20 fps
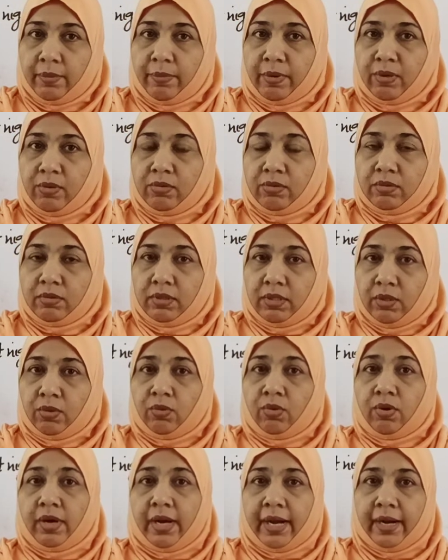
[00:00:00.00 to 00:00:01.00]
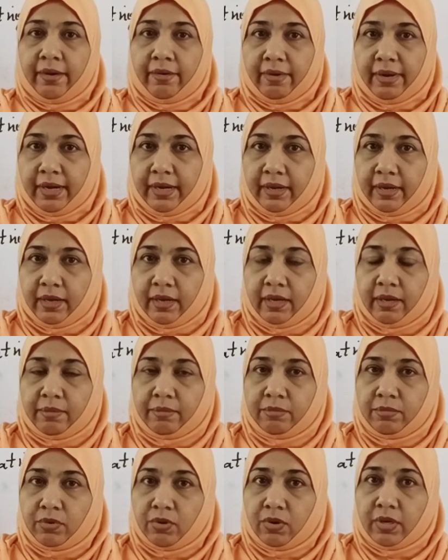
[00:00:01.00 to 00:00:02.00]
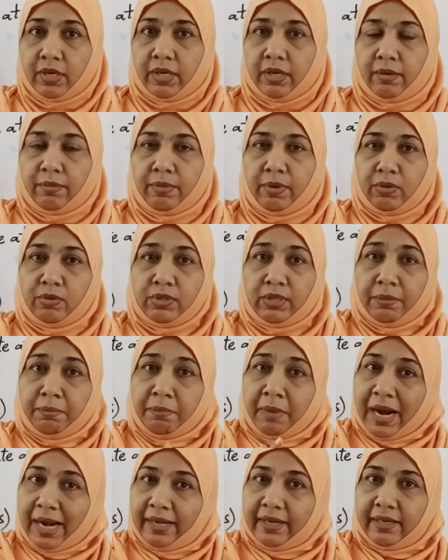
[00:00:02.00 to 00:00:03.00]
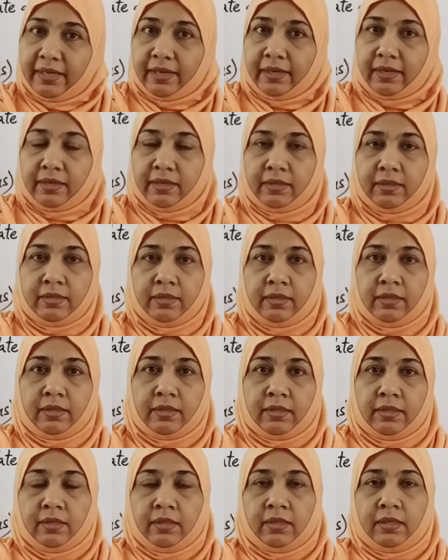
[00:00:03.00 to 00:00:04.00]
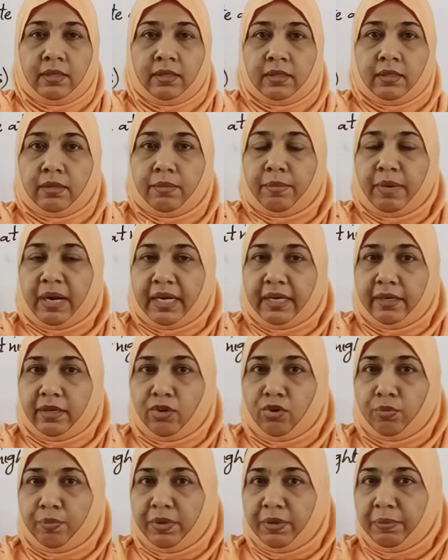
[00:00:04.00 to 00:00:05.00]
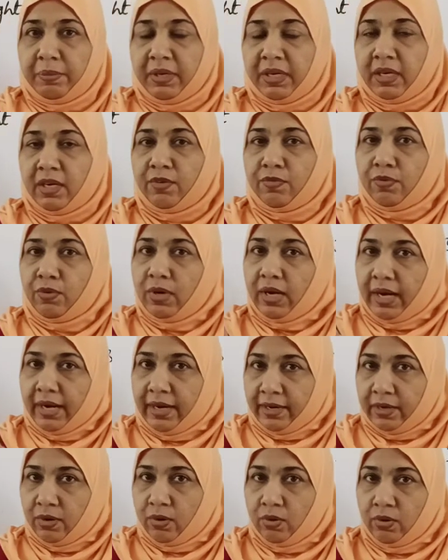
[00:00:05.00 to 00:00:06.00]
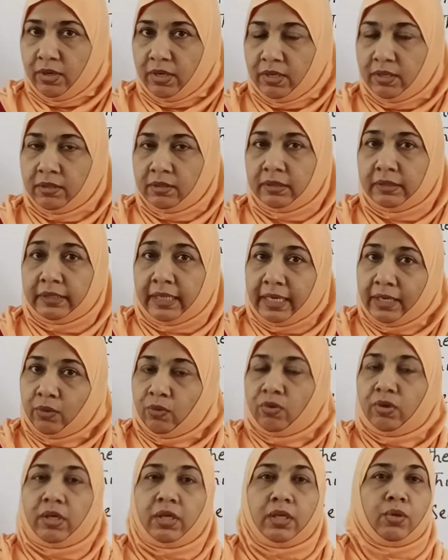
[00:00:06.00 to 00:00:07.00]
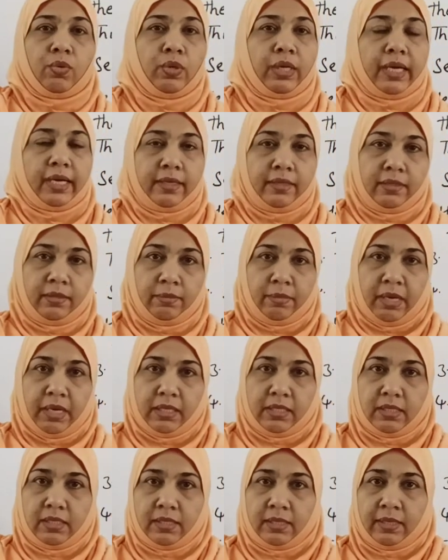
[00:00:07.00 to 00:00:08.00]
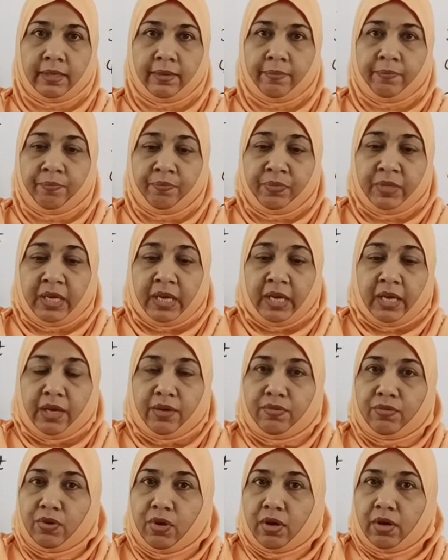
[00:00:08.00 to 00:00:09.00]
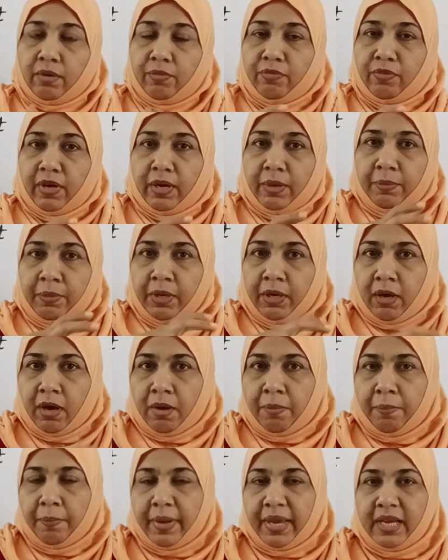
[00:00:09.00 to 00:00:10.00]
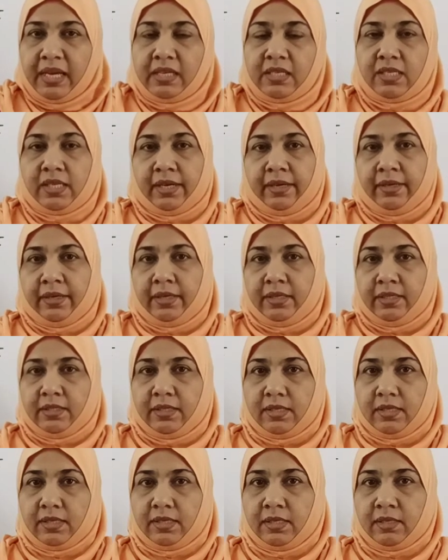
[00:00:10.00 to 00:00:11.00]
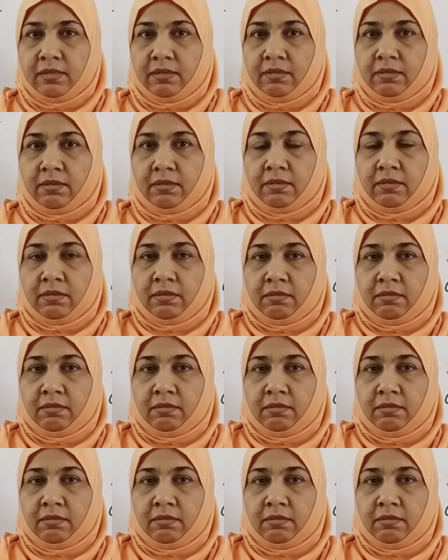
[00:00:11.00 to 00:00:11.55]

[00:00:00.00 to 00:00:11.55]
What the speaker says: about the good handwriting, I'm talking about the matter. The matter to be meaningful and good, then only you will get the marks. If you are framing a big sentence